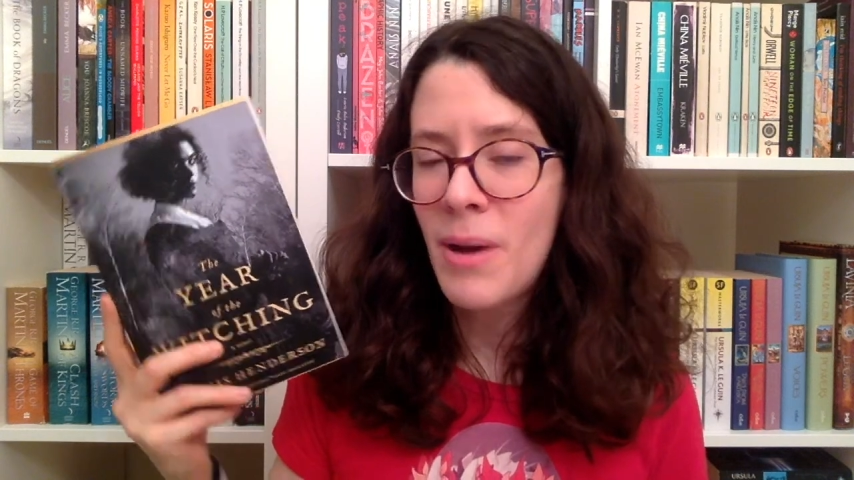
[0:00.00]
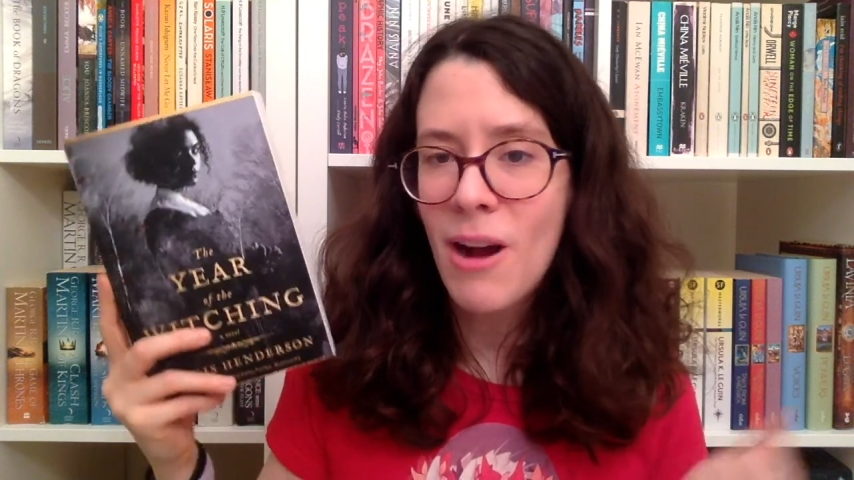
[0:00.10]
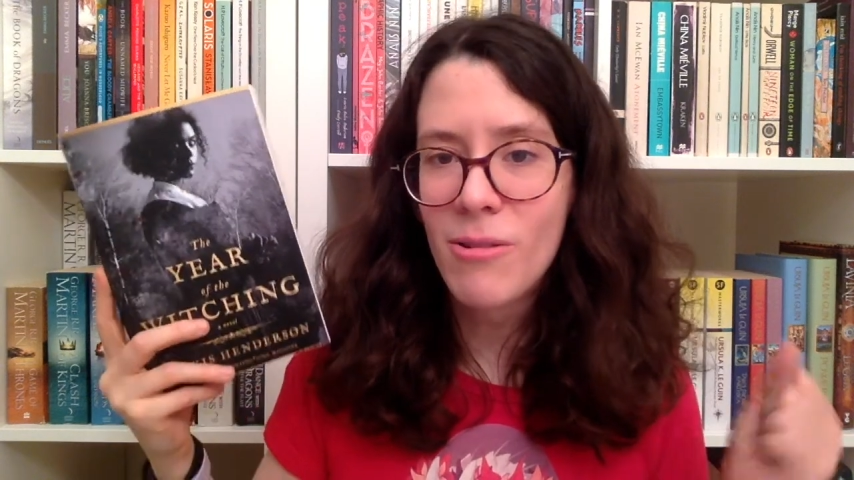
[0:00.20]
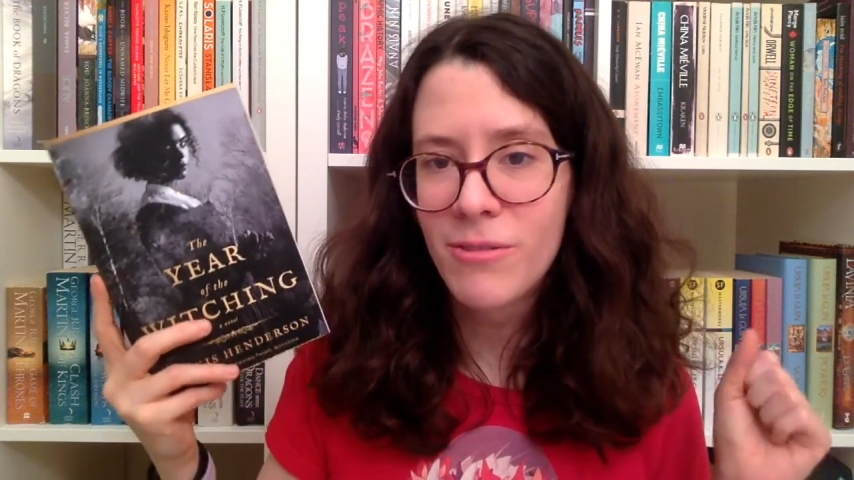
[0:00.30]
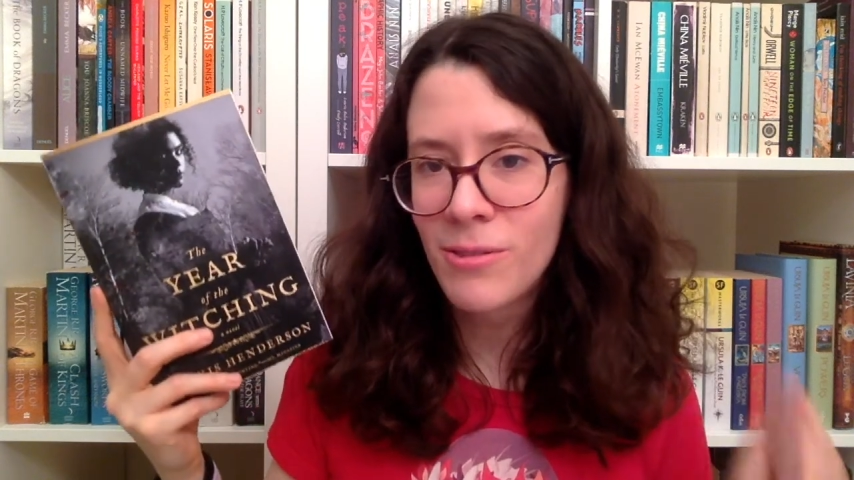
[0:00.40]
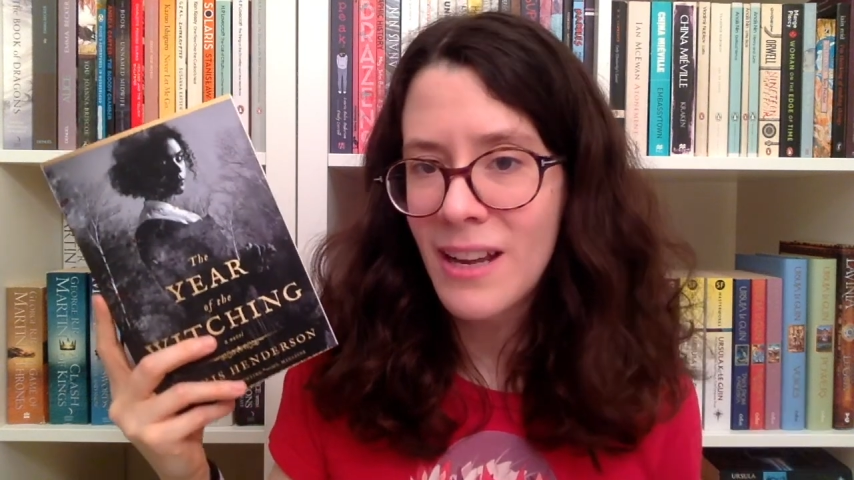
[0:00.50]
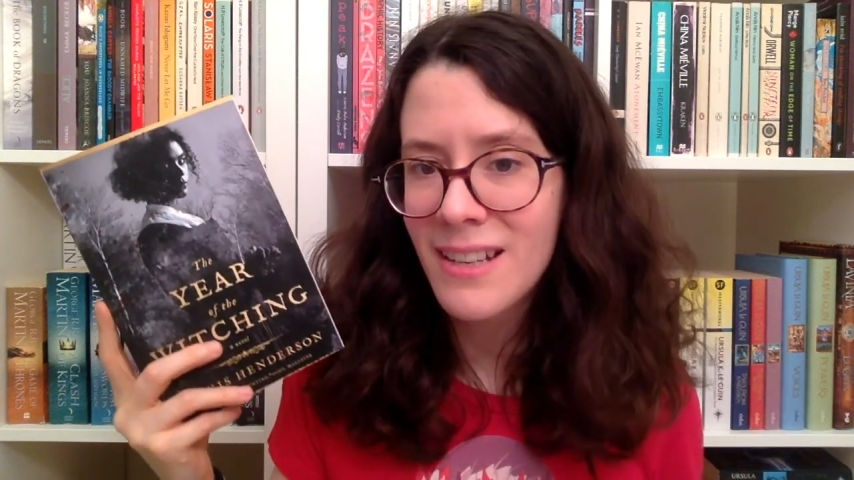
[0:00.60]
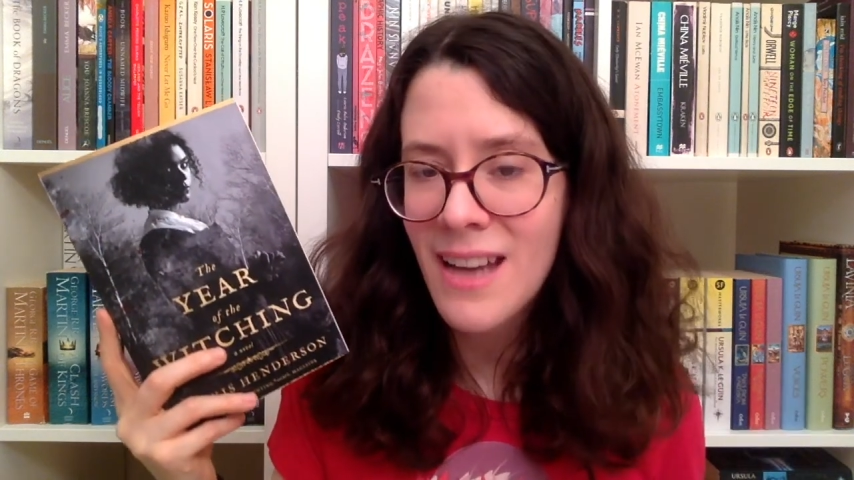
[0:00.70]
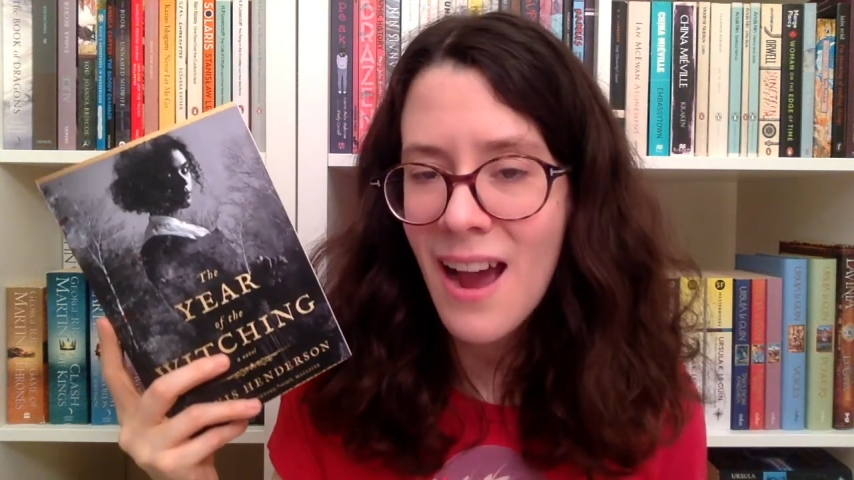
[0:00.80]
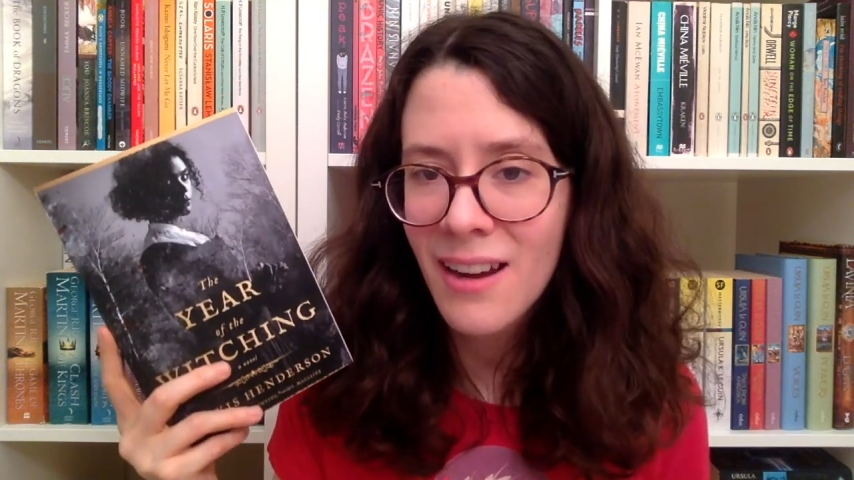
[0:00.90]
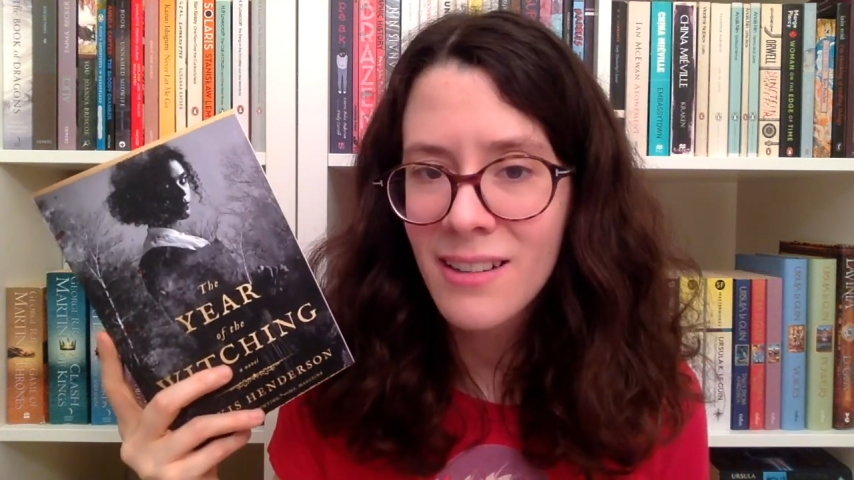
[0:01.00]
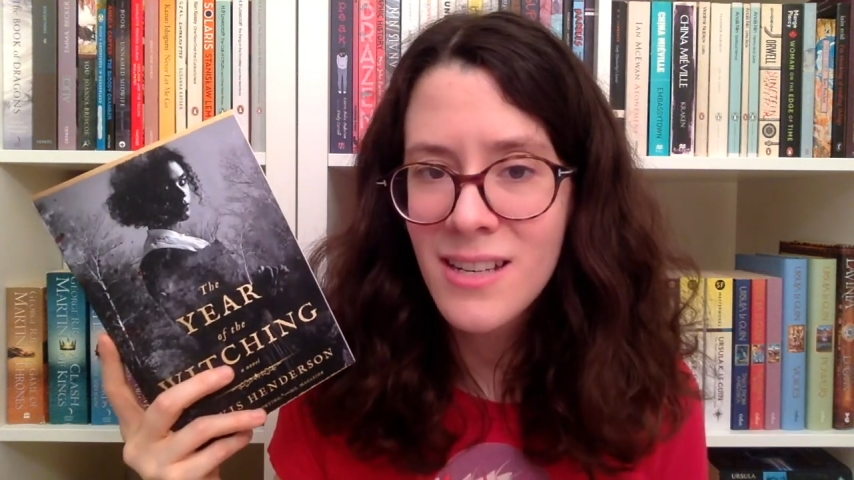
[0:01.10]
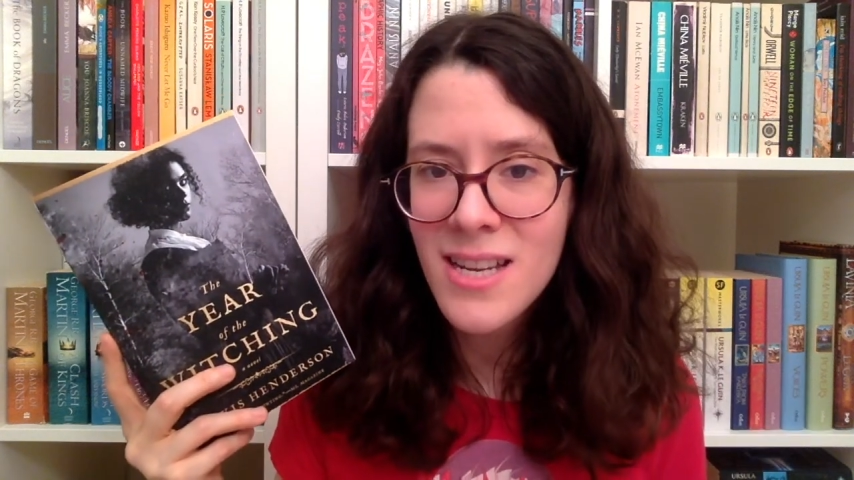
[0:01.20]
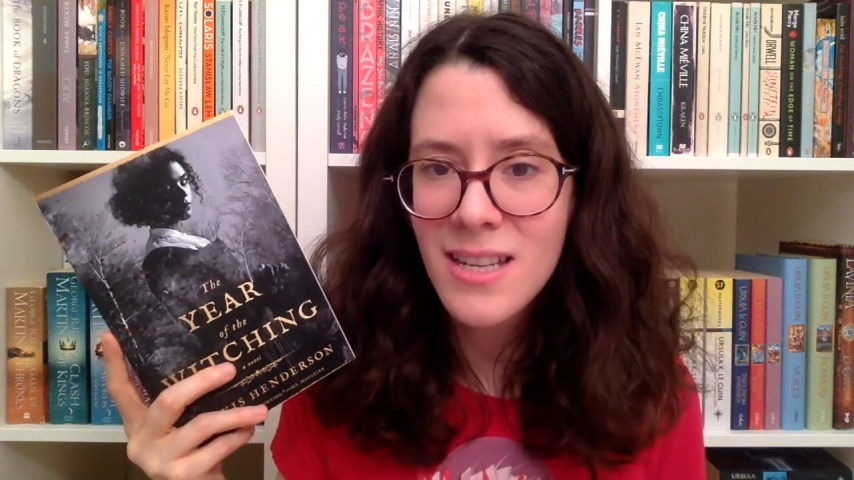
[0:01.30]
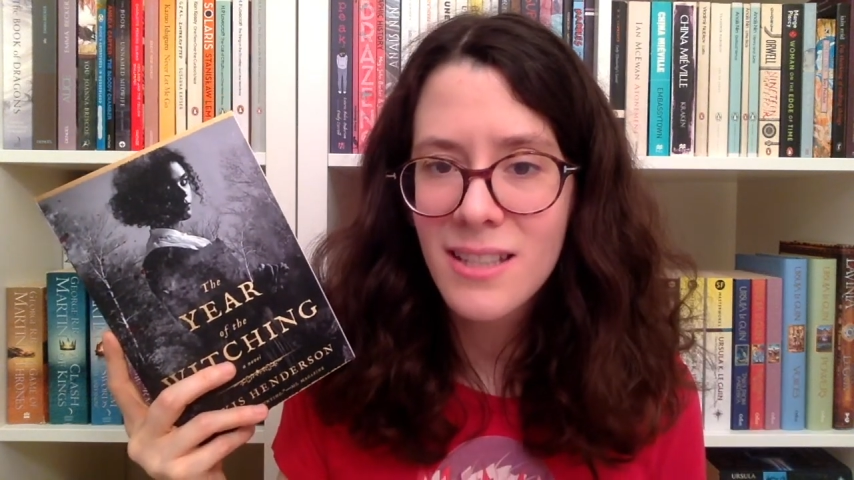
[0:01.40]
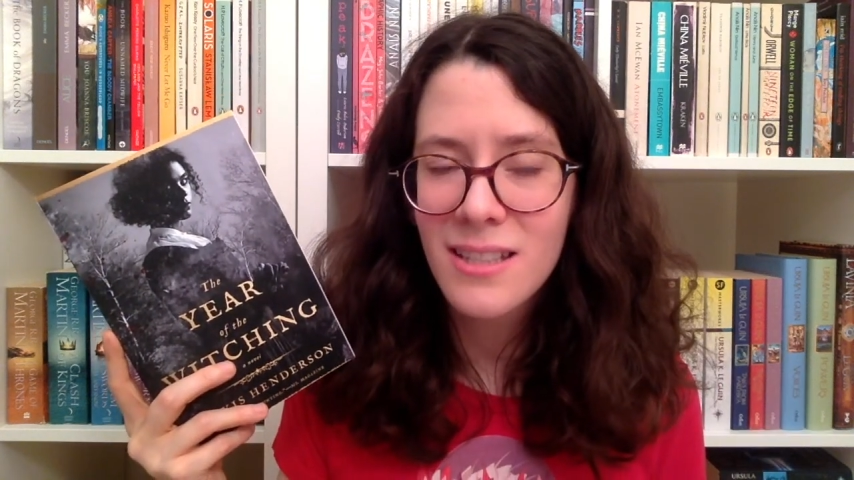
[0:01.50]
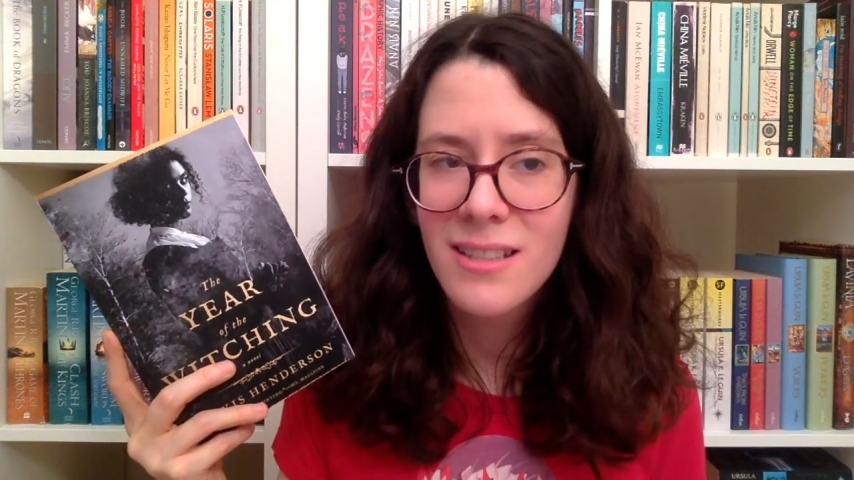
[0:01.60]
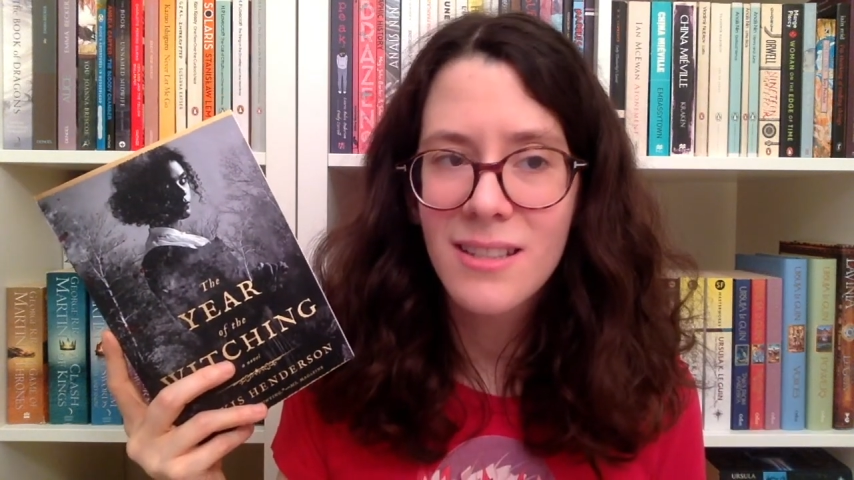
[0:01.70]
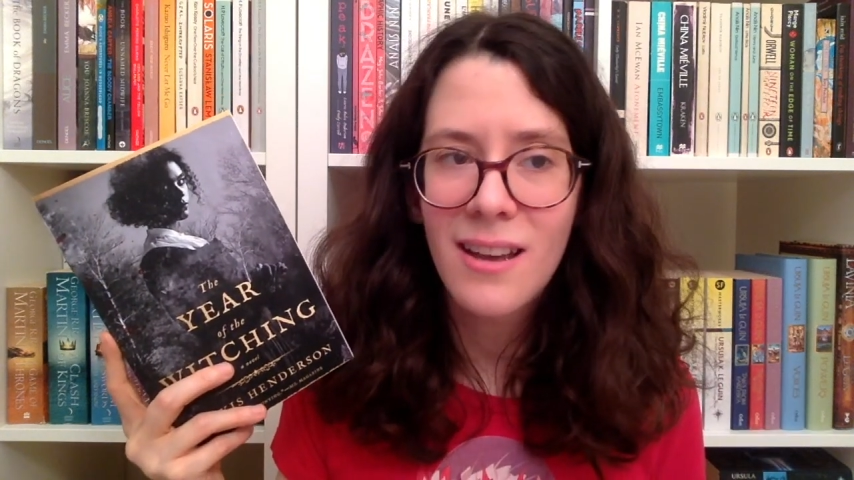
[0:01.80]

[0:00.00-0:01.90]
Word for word: powerful antagonist